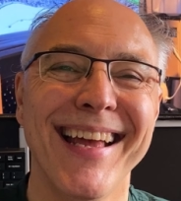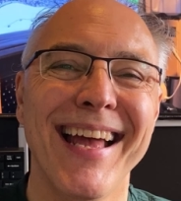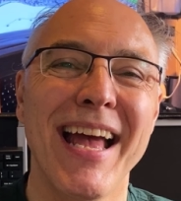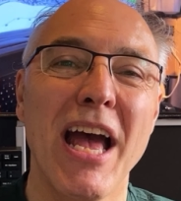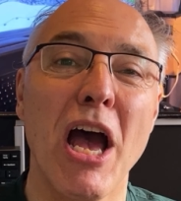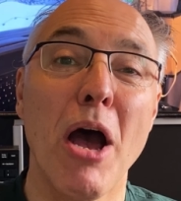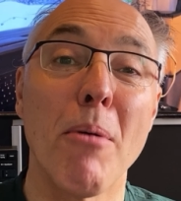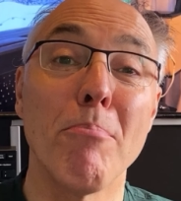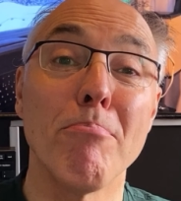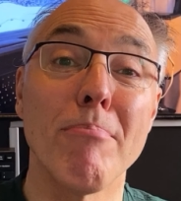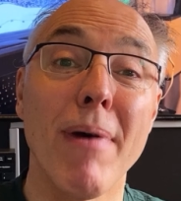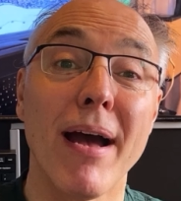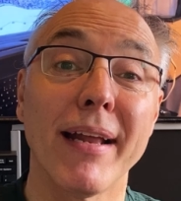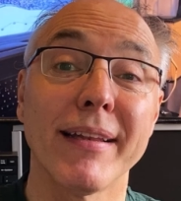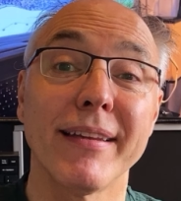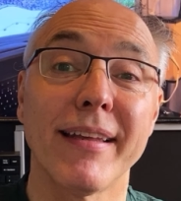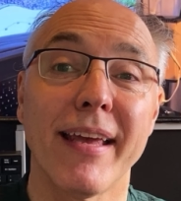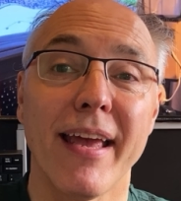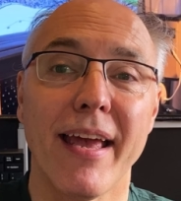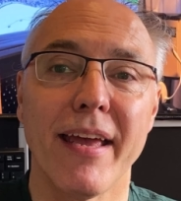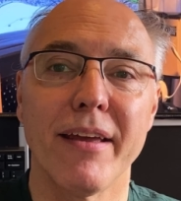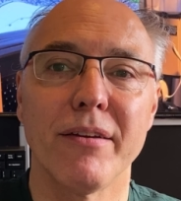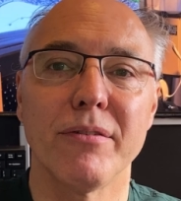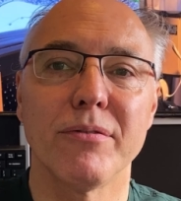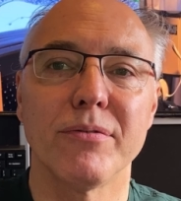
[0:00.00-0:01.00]
a man
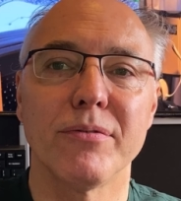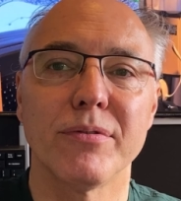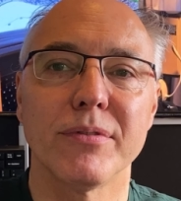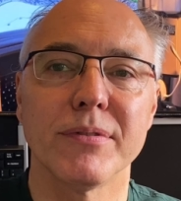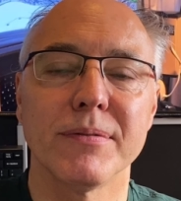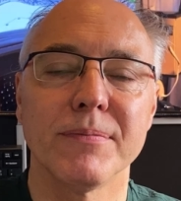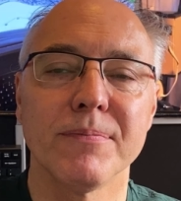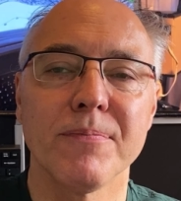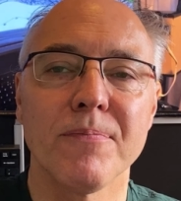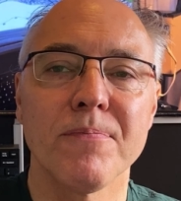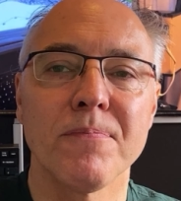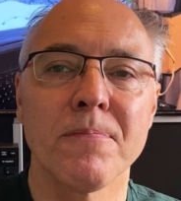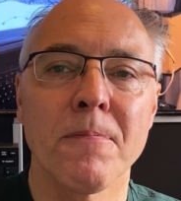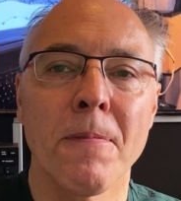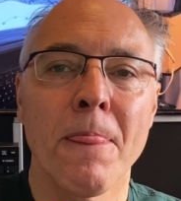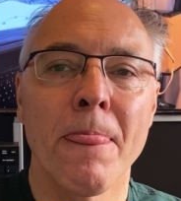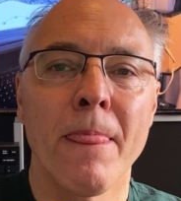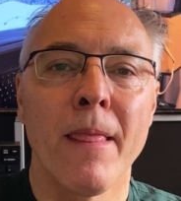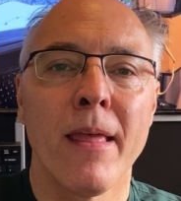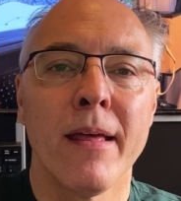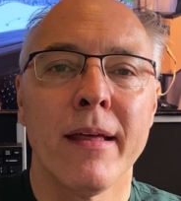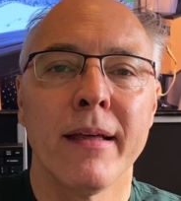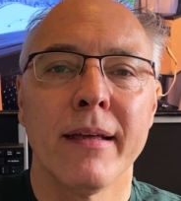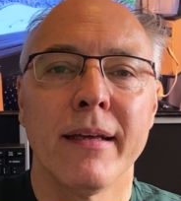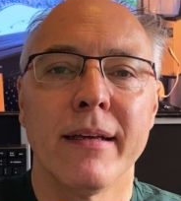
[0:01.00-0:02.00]
cave.
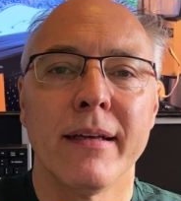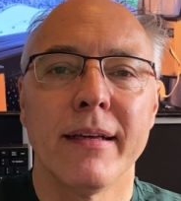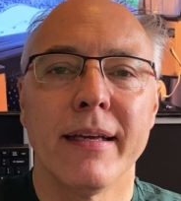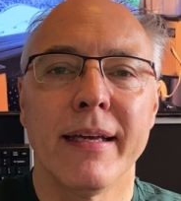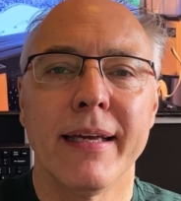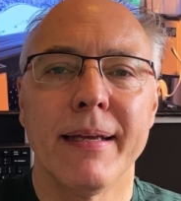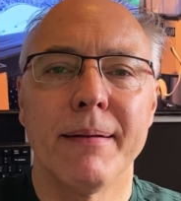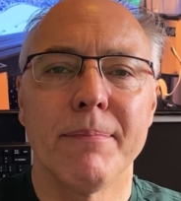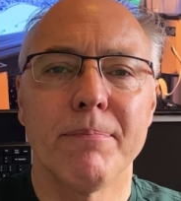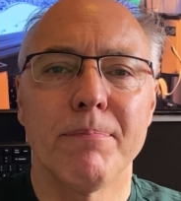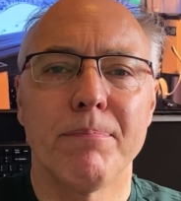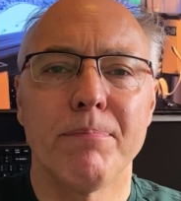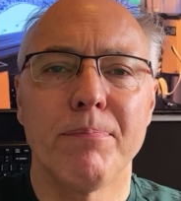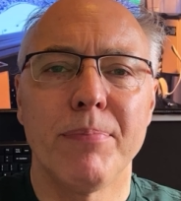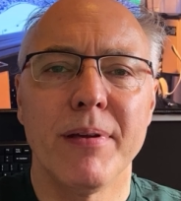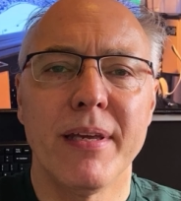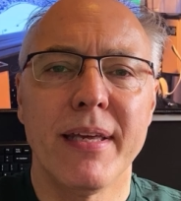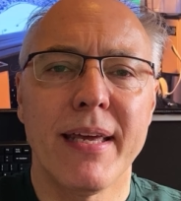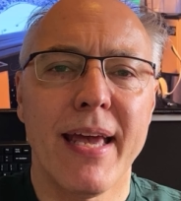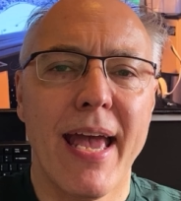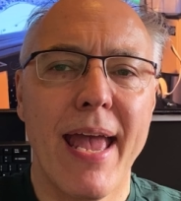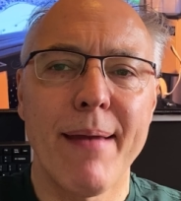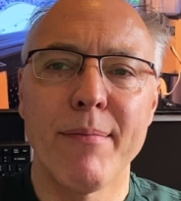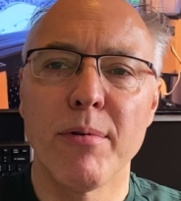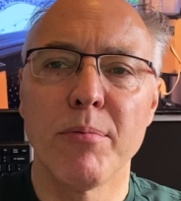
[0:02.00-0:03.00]
It
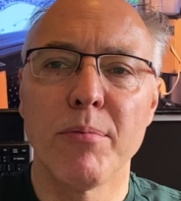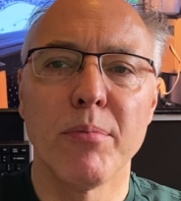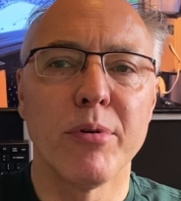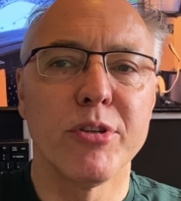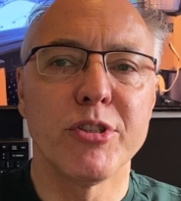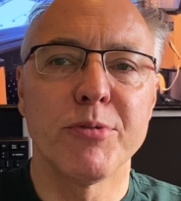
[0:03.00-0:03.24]
became a much